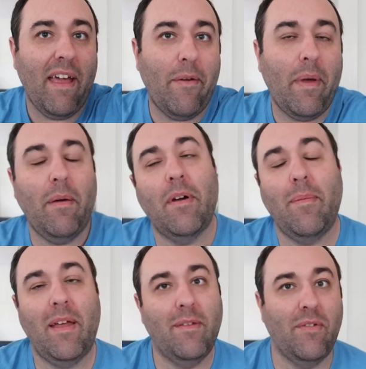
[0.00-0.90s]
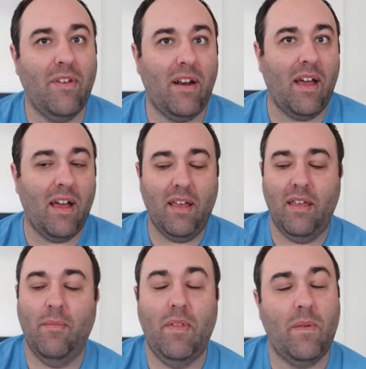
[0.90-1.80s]
Hey everybody, welcome back to my channel. I
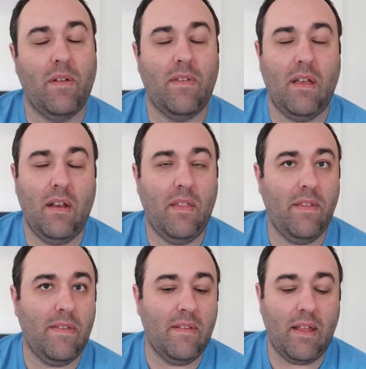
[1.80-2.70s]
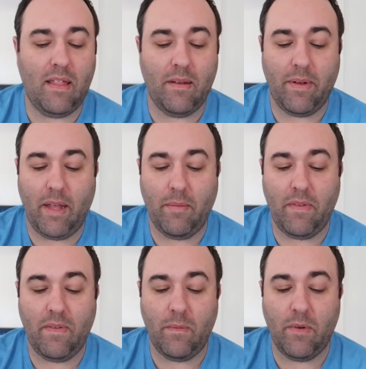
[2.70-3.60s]
am Ms. Roxanne and this is Daily Rambles.